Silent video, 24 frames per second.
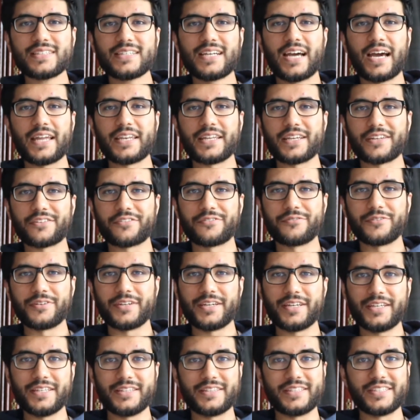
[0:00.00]
and it
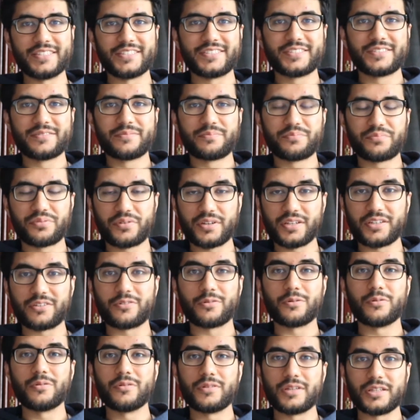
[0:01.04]
created this pretty
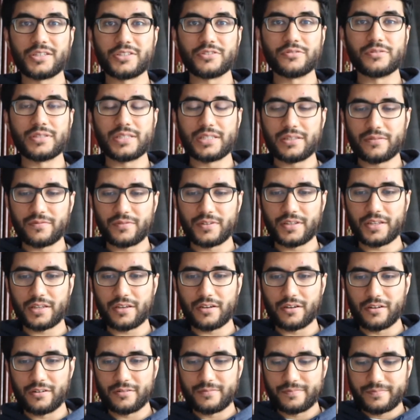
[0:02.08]
cool and unique
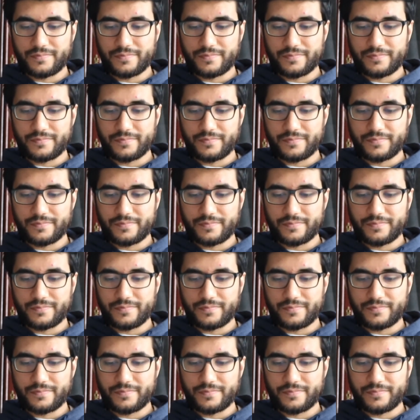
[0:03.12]
video.